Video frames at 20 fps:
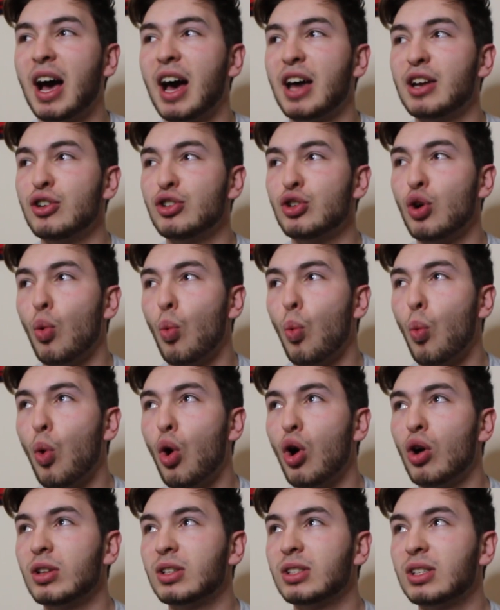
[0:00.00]
and
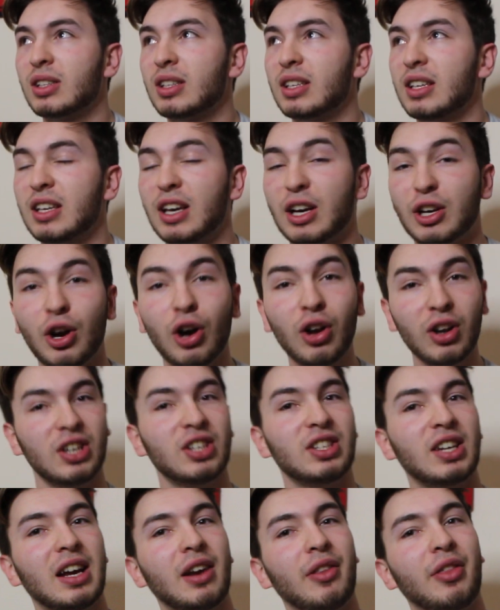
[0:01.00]
what the
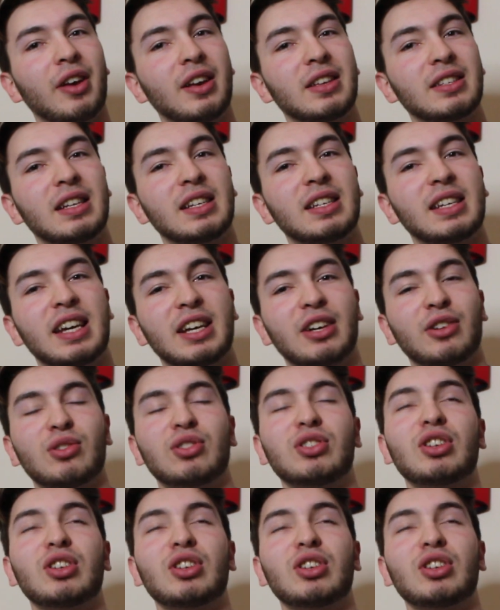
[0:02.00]
college side of things entail.